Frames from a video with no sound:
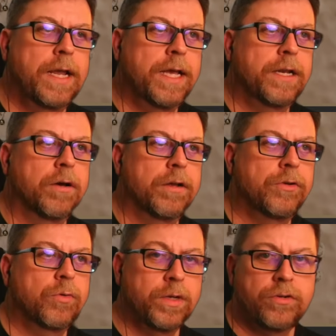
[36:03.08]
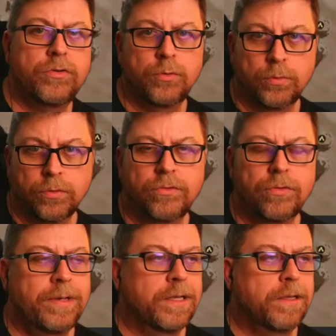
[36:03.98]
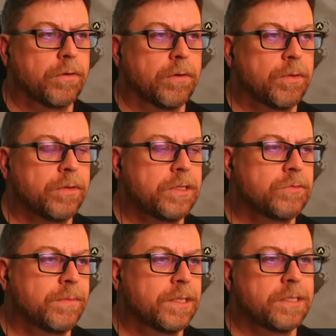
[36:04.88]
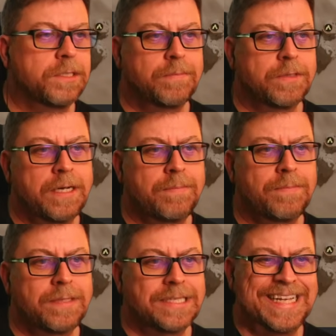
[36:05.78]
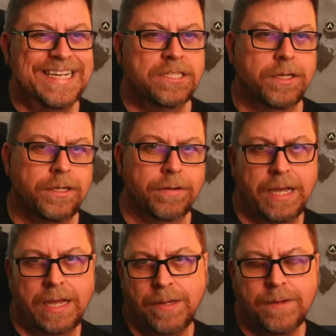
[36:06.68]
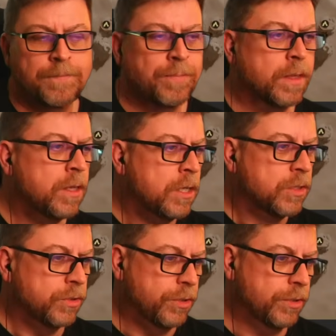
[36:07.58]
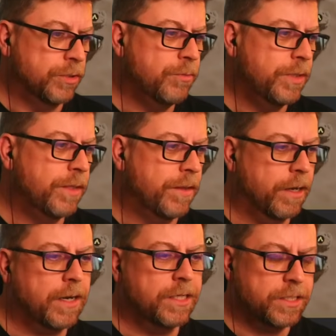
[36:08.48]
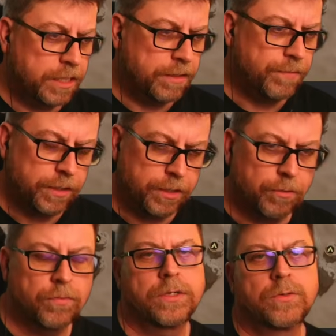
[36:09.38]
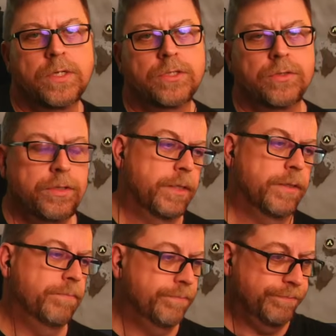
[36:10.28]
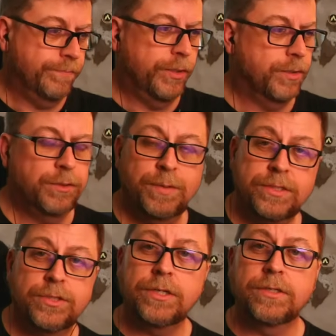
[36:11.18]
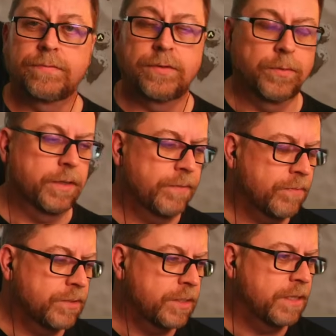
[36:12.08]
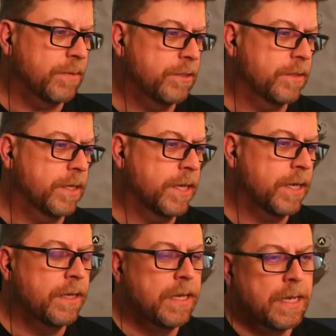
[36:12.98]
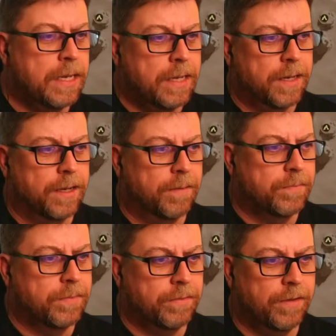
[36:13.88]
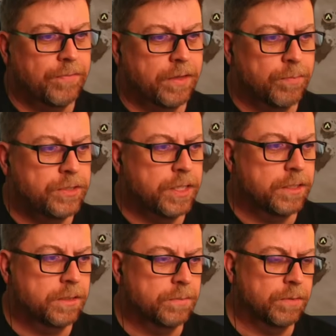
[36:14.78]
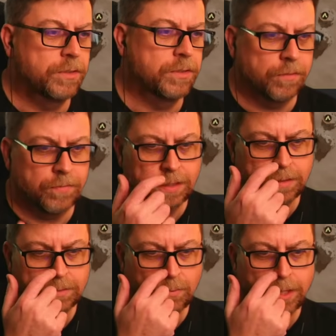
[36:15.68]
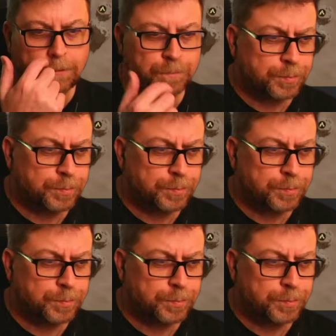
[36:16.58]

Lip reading: and on Twitch, dual streaming or multi-streaming at the same time /Kineer Gaming. So you can tune in there. I just hit affiliate over on Twitch, so you can do bits and cheers if you want. I've never seen anybody do that yet. Definitely appreciate the subscriptions over there as well.